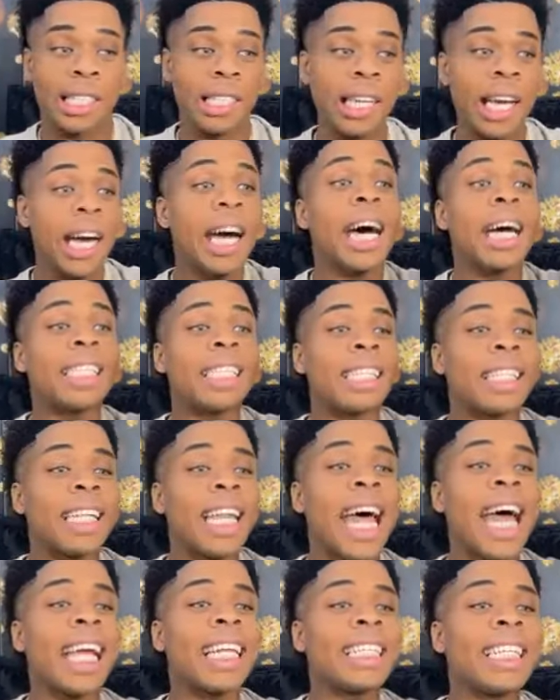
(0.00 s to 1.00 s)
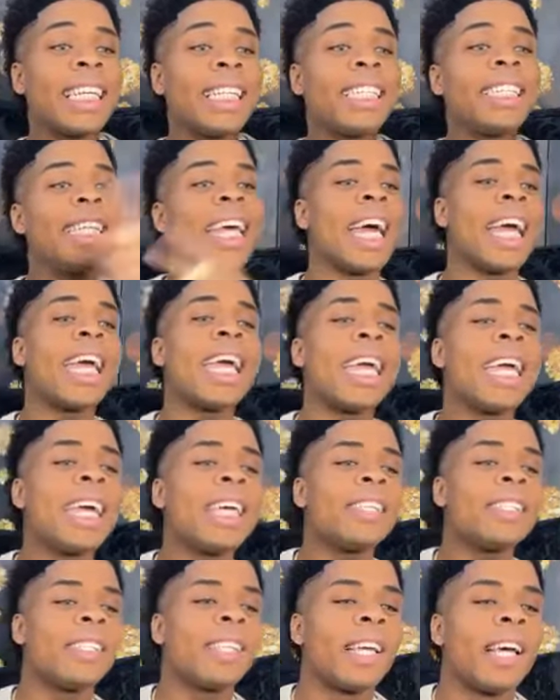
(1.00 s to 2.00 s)
just like the
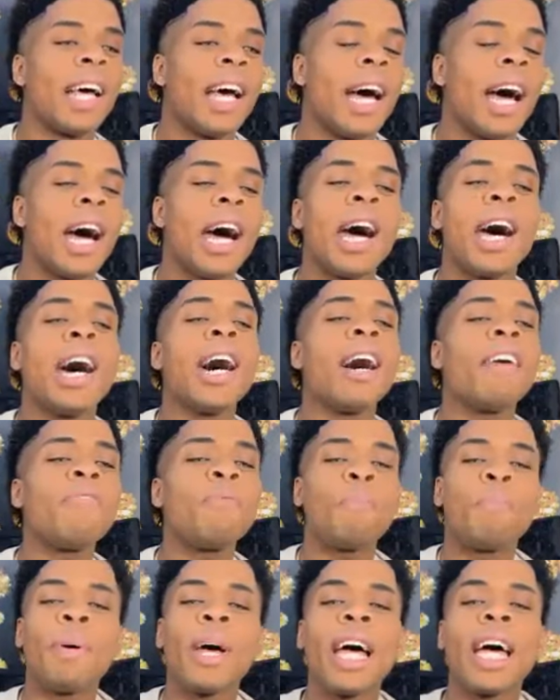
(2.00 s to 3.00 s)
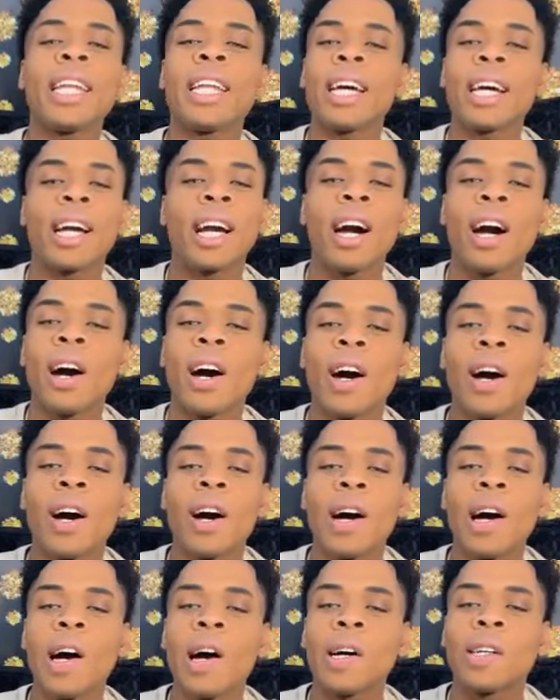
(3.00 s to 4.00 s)
days of
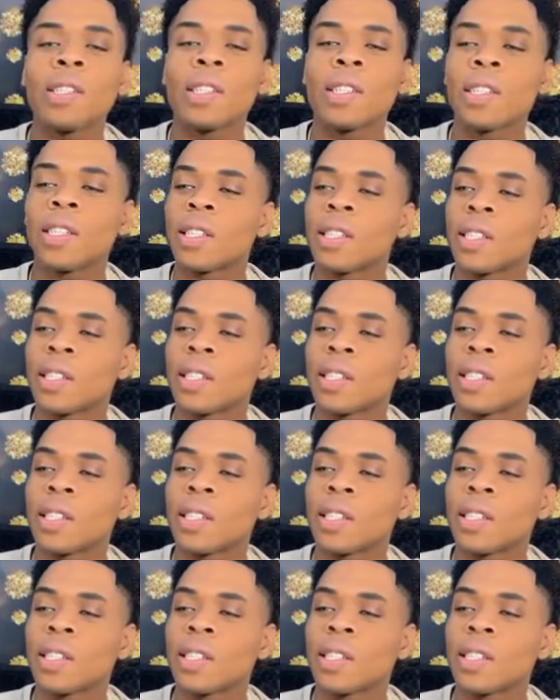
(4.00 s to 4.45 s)
Pentecost,